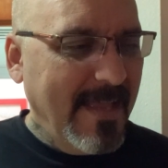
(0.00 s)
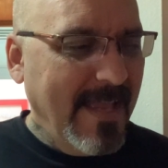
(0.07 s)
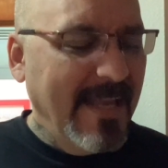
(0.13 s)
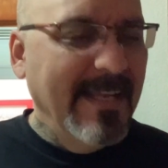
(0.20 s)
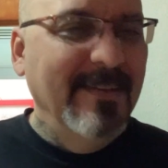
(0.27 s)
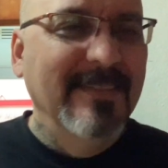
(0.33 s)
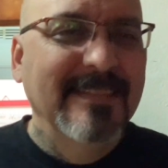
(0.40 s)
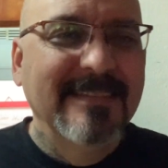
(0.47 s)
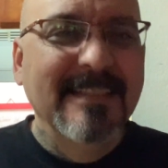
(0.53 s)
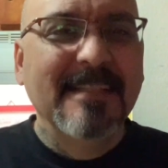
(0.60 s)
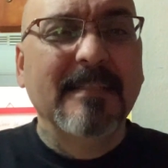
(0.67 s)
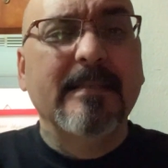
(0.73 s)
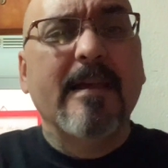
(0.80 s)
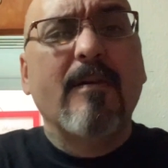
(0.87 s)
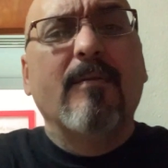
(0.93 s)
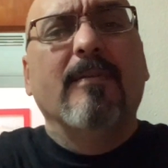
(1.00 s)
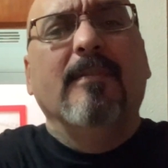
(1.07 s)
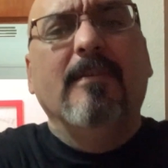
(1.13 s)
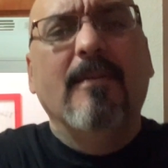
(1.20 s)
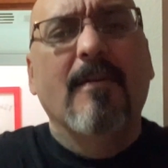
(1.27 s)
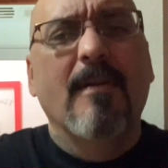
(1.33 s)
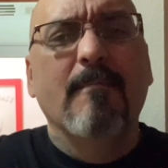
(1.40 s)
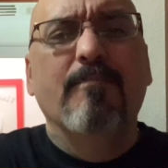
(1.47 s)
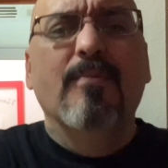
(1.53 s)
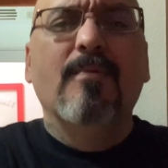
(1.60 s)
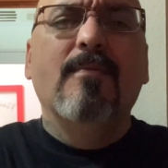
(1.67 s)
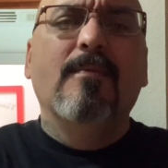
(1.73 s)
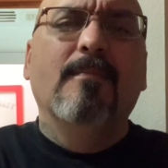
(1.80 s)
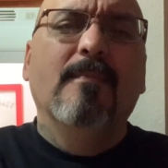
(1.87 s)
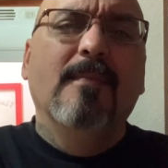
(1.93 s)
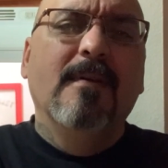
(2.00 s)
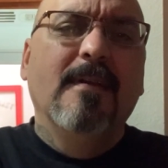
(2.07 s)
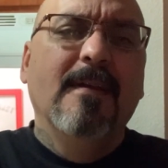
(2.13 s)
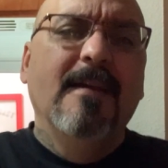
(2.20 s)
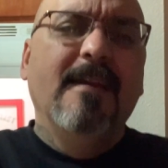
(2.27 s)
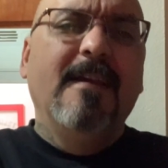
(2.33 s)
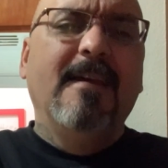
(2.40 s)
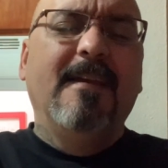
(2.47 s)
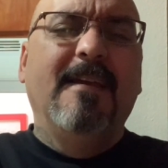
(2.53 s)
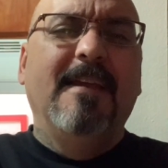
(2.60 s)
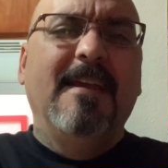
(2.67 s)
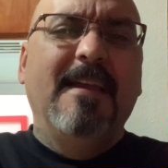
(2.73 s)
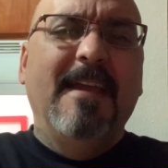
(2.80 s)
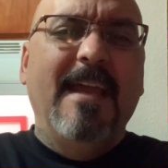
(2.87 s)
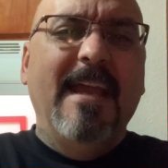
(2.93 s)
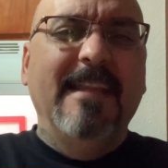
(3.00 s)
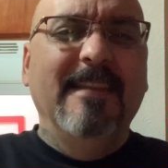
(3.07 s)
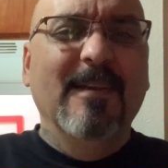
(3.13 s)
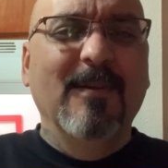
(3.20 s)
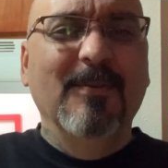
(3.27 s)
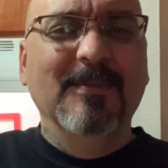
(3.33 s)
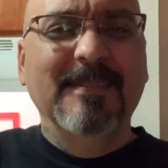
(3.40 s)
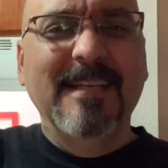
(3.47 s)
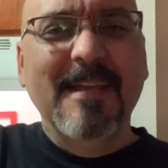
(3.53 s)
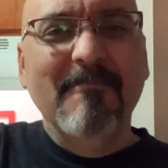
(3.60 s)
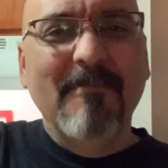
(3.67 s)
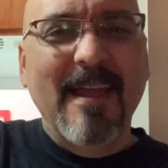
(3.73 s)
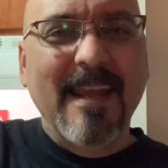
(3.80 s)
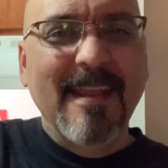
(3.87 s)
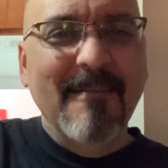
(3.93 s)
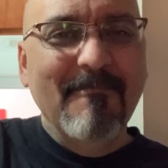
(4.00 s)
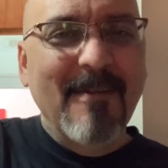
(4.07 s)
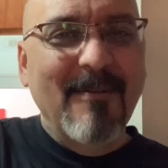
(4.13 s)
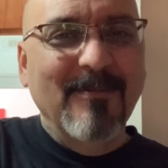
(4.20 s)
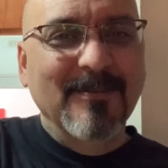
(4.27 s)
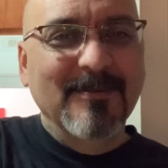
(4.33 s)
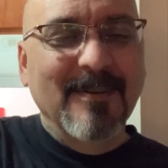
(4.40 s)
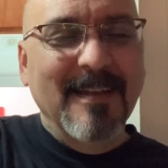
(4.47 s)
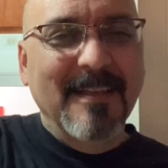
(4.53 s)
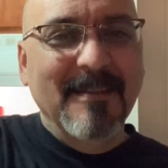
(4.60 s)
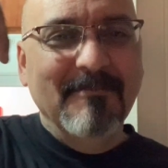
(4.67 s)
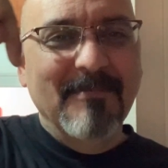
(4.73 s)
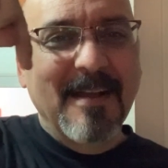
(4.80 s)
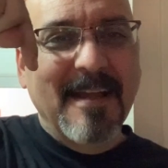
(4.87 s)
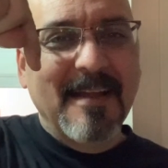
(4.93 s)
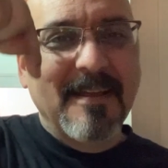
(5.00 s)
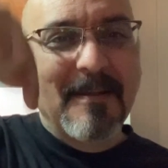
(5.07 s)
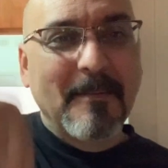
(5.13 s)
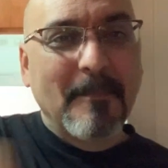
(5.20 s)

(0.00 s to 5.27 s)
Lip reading: And he was sitting down on the yard, boom. And there goes Hitman. Hitman was walking by.